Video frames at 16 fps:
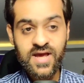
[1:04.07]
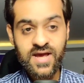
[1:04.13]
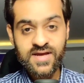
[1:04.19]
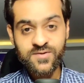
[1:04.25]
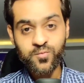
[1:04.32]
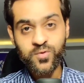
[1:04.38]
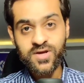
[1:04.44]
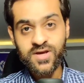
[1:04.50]

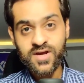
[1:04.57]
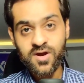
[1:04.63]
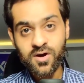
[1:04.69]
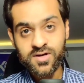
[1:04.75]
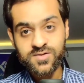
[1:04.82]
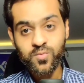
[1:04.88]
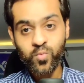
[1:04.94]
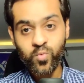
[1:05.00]
and we
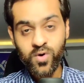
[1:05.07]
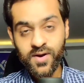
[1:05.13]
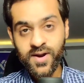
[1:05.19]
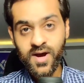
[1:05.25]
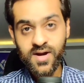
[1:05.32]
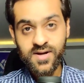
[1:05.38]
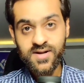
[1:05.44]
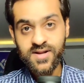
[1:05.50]
got
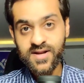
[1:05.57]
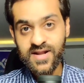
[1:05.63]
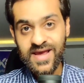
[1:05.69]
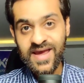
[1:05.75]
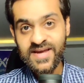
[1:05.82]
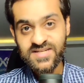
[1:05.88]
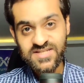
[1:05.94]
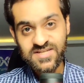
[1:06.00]

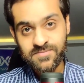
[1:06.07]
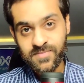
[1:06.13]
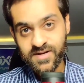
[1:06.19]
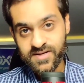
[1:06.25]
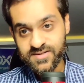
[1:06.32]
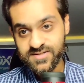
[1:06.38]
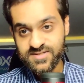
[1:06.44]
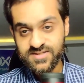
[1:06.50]
180
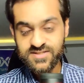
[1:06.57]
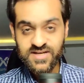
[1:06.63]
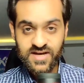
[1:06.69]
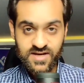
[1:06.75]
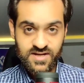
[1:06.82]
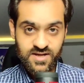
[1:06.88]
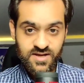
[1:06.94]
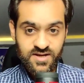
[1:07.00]
minutes
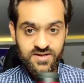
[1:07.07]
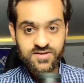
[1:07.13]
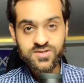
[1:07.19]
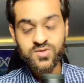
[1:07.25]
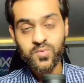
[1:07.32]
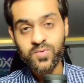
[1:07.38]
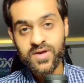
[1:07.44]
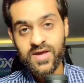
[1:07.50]

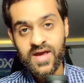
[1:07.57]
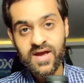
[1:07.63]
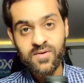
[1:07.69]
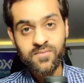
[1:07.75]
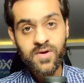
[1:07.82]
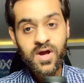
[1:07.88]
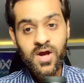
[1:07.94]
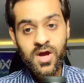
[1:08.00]
technically. So we
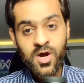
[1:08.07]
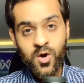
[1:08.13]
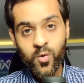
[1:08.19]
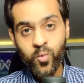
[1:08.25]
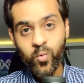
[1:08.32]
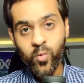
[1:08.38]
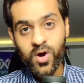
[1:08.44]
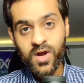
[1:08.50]
have
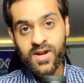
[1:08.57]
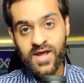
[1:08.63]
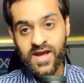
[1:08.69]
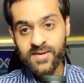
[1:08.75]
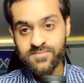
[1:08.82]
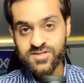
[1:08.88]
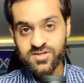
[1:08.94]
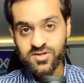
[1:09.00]
one
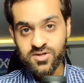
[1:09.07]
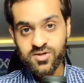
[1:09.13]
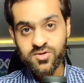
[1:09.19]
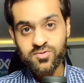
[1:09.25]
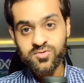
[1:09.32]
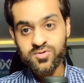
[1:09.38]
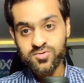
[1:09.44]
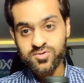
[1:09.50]

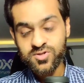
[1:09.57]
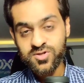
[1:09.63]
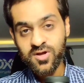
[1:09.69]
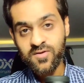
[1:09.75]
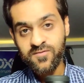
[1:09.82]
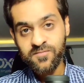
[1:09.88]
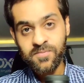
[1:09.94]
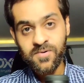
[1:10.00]
MCQ to
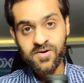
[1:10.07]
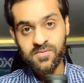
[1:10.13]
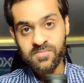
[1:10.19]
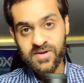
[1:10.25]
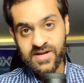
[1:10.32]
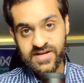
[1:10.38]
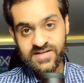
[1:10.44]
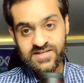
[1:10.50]
solve per
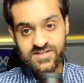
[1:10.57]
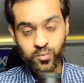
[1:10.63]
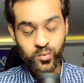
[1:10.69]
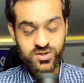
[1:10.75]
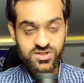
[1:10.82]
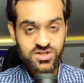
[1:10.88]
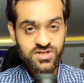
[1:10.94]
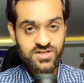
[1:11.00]
minute,
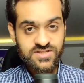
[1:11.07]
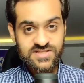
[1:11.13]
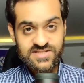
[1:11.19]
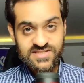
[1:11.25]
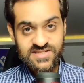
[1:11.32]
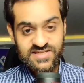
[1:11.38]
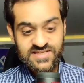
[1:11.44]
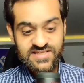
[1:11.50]
which is
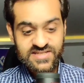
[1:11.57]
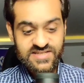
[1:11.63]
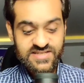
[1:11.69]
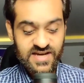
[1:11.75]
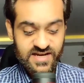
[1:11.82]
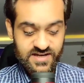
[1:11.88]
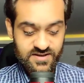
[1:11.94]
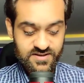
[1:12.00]
60
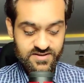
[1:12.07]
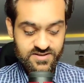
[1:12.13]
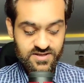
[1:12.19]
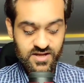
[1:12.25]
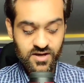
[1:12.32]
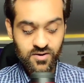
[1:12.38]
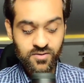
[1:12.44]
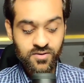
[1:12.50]

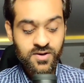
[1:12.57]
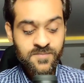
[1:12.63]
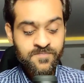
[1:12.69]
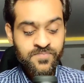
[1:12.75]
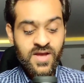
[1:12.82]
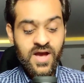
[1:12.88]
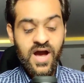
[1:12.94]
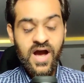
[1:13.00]
seconds. Now
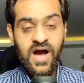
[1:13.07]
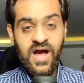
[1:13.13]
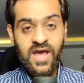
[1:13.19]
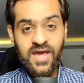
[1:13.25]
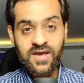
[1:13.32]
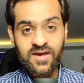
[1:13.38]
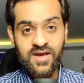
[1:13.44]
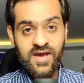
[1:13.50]

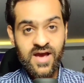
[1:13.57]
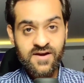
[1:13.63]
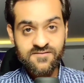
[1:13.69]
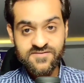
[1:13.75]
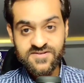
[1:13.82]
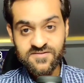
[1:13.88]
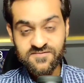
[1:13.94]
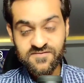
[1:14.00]
I
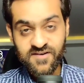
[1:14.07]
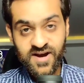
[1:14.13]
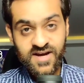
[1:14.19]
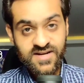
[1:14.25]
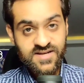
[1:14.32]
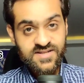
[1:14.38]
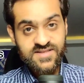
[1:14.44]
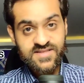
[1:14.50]
have
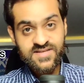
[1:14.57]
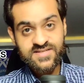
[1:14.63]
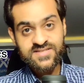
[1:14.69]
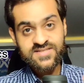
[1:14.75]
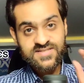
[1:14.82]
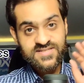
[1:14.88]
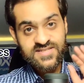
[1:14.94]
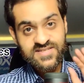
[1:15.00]
divided
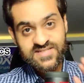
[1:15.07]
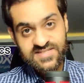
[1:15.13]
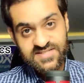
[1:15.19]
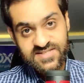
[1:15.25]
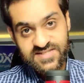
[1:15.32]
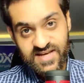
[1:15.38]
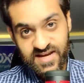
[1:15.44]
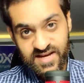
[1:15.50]
this
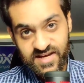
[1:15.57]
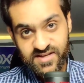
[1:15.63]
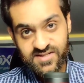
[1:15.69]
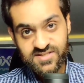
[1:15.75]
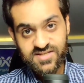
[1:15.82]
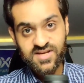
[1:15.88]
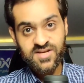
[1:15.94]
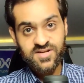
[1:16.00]
60
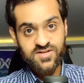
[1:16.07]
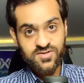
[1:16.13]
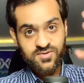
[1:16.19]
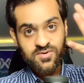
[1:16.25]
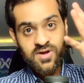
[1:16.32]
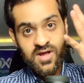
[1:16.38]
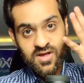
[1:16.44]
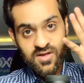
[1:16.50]
seconds
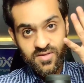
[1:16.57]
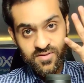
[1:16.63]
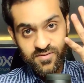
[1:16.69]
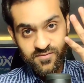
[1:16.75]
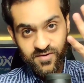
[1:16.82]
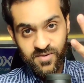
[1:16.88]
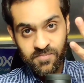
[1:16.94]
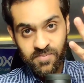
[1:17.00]
into
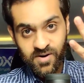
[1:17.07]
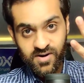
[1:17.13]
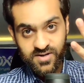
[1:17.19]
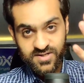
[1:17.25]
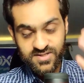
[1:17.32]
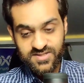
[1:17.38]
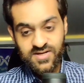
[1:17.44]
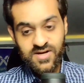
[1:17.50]
three
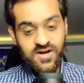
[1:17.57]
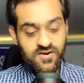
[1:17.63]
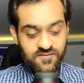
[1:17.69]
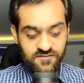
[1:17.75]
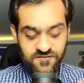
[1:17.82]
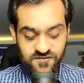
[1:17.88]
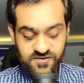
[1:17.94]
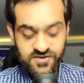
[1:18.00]
parts.
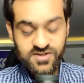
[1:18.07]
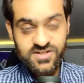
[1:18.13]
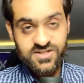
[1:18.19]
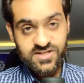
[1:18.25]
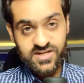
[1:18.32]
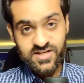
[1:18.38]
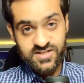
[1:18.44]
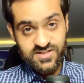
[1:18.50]

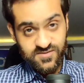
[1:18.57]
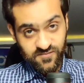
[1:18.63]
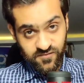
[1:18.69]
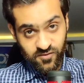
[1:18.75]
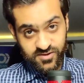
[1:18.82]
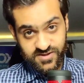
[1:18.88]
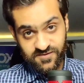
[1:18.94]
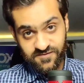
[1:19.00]
First is
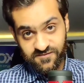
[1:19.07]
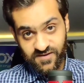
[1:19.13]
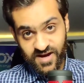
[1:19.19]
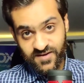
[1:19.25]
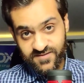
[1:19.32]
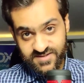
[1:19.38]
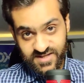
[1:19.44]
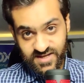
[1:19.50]

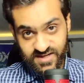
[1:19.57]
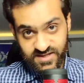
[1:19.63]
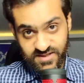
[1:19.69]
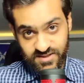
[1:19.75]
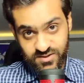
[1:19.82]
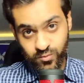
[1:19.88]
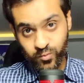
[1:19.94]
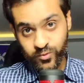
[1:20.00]
45
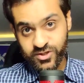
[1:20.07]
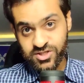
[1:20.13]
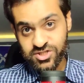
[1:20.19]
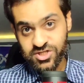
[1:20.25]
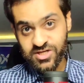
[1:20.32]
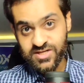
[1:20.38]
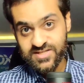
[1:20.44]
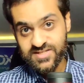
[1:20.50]
seconds,
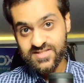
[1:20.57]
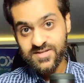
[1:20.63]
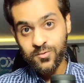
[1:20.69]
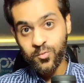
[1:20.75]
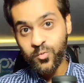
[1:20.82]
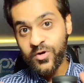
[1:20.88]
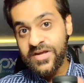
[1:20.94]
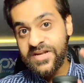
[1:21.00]
which is
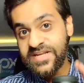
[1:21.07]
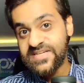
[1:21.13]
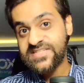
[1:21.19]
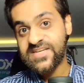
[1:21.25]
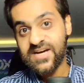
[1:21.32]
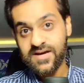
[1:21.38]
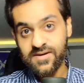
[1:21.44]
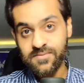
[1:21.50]
the
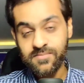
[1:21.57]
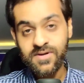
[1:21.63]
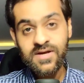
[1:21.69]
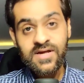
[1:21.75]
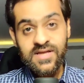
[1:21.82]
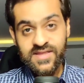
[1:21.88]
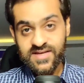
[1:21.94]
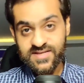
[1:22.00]
reading time.
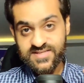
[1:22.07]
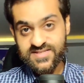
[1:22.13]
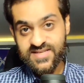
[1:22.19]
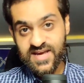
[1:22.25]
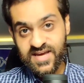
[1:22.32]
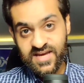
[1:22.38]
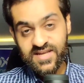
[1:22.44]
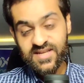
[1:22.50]
The
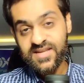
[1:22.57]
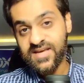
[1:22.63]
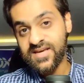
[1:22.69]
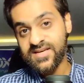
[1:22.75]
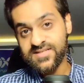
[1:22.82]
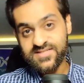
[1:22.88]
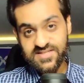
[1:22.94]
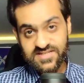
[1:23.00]
second
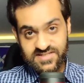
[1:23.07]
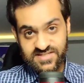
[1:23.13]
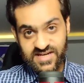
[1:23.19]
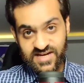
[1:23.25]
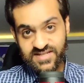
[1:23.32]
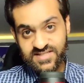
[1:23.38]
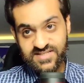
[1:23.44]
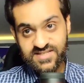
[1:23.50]
is
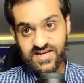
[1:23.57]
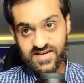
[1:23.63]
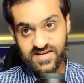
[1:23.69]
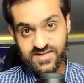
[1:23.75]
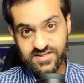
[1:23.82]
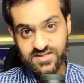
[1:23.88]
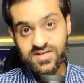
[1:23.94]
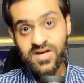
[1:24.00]
10
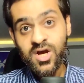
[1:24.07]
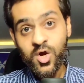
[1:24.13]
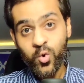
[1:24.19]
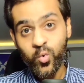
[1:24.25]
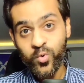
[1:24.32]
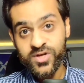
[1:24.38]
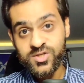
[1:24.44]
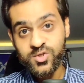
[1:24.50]
seconds,
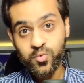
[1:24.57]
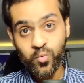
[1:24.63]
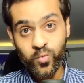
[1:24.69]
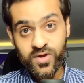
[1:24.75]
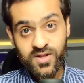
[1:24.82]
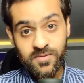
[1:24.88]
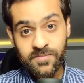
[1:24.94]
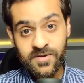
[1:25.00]
which
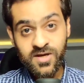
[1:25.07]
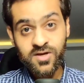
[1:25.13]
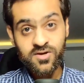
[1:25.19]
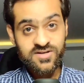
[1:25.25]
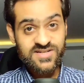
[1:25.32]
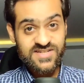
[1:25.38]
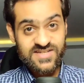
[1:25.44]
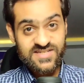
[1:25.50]
will be
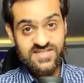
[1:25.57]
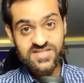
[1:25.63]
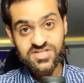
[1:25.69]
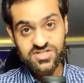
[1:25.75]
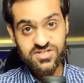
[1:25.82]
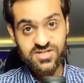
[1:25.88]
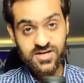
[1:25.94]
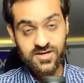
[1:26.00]
your
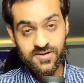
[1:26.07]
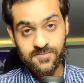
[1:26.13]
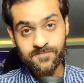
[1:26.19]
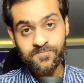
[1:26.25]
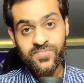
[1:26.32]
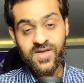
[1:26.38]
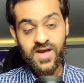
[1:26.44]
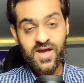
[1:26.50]
decision time.
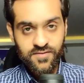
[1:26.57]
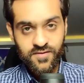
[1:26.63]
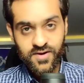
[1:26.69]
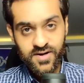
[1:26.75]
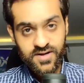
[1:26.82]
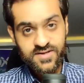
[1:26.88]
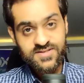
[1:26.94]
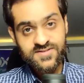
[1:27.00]

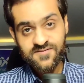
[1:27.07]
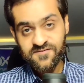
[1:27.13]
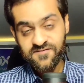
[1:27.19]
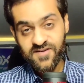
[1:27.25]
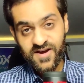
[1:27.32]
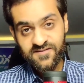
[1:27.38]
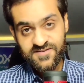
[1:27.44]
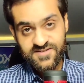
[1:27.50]
Third is
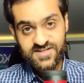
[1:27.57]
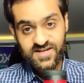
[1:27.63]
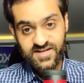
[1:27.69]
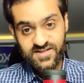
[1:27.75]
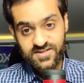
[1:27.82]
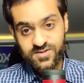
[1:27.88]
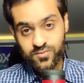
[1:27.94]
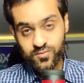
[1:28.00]
5
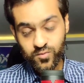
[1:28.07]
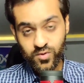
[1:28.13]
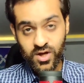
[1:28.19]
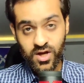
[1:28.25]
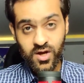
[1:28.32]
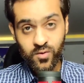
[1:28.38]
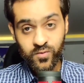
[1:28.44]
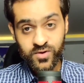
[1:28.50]
seconds,
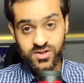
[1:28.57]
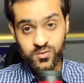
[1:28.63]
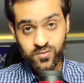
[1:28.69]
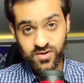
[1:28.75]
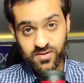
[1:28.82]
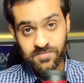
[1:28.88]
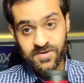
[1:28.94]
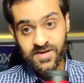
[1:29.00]
which
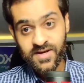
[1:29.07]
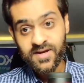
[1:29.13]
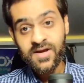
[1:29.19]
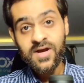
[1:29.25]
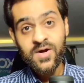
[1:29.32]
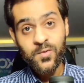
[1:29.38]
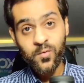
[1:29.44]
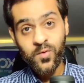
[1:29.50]
will be
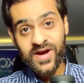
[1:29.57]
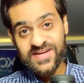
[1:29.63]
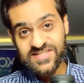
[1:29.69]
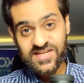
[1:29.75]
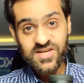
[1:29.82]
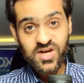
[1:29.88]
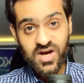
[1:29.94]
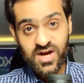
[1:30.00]

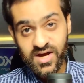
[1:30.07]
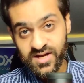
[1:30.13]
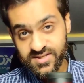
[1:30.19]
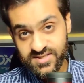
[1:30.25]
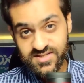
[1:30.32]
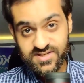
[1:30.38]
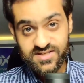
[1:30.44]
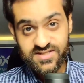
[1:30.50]
writing your
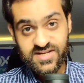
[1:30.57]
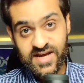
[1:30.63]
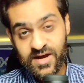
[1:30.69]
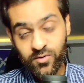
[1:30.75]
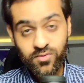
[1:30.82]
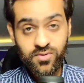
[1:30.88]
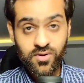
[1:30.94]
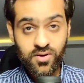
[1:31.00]
answer
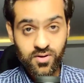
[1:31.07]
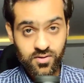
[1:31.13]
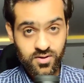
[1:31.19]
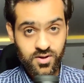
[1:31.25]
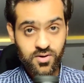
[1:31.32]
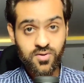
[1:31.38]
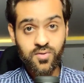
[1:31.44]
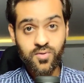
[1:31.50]
down
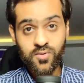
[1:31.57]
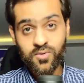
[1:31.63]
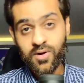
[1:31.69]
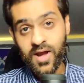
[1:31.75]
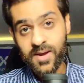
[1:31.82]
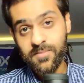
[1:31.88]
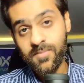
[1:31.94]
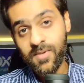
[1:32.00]
on your
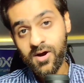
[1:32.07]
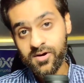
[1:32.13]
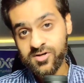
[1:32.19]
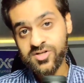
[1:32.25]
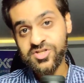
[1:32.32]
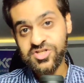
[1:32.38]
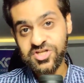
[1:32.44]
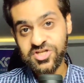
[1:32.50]

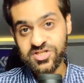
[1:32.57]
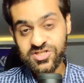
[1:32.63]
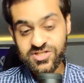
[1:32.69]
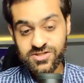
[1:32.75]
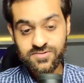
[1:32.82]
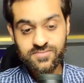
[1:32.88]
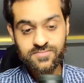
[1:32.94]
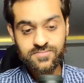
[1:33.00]
OMR
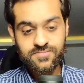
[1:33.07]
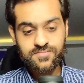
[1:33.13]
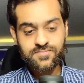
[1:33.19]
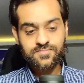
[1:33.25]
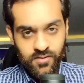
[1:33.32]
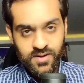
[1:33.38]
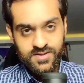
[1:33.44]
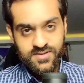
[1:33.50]
sheet.
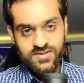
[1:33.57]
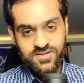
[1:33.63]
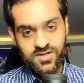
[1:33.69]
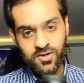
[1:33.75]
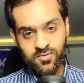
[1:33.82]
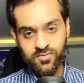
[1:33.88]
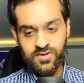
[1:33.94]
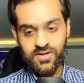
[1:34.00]
All right,
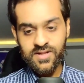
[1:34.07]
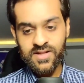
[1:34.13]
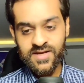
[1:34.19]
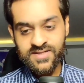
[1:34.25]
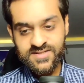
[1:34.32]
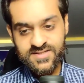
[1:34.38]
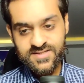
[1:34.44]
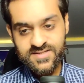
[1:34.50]
so
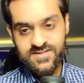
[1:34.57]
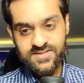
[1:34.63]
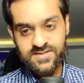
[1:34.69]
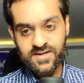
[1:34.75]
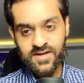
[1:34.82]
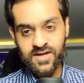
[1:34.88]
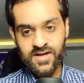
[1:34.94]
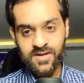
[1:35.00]
let's
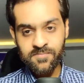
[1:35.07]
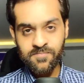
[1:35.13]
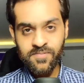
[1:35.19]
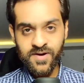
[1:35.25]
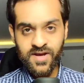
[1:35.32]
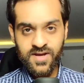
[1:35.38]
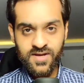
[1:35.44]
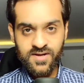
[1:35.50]

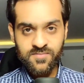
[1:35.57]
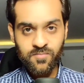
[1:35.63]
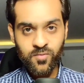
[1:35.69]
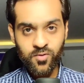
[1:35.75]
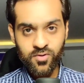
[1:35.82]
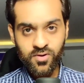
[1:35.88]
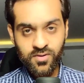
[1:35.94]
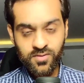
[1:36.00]
break it
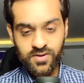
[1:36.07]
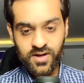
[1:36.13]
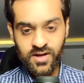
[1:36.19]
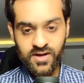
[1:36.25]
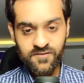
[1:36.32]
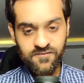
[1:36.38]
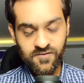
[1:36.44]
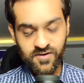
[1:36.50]
more.
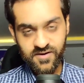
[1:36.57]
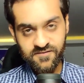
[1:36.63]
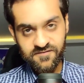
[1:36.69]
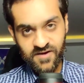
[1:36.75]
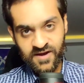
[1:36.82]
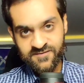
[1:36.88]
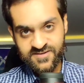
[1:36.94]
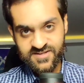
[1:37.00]

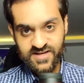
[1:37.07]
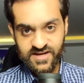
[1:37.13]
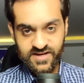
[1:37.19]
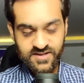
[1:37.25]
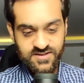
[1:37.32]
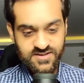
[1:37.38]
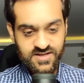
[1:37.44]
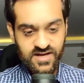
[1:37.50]
45
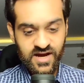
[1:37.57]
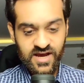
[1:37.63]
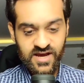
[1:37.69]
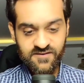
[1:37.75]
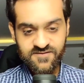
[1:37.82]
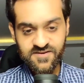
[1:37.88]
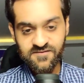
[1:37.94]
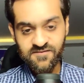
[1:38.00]
seconds, I
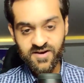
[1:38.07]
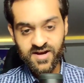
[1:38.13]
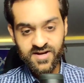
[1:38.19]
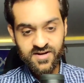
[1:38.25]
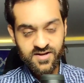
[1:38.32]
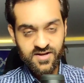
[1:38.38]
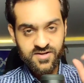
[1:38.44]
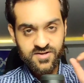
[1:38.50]
have
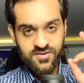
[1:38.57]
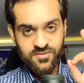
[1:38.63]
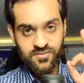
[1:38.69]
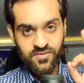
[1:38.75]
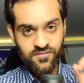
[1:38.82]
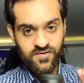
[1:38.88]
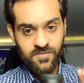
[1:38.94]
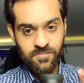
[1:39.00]
divided into
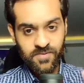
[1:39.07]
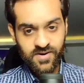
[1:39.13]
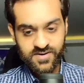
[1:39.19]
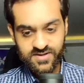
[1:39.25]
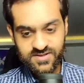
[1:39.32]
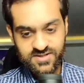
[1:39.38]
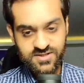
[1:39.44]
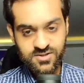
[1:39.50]
three
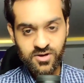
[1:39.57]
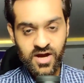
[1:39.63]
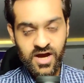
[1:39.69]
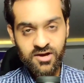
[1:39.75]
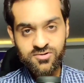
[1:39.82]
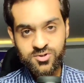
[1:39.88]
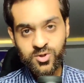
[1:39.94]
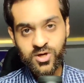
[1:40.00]
parts. So
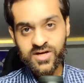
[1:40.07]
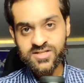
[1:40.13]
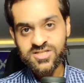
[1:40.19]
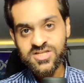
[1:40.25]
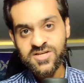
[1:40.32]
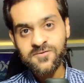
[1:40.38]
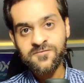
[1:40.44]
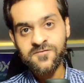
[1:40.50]
how to
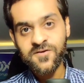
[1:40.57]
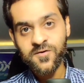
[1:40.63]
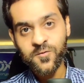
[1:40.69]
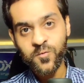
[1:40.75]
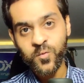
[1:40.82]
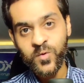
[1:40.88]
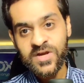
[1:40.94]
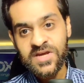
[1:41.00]
achieve
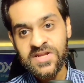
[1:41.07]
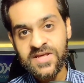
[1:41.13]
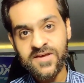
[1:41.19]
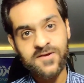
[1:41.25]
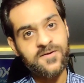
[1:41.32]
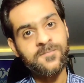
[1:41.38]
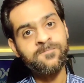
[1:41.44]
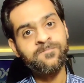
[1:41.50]
your reading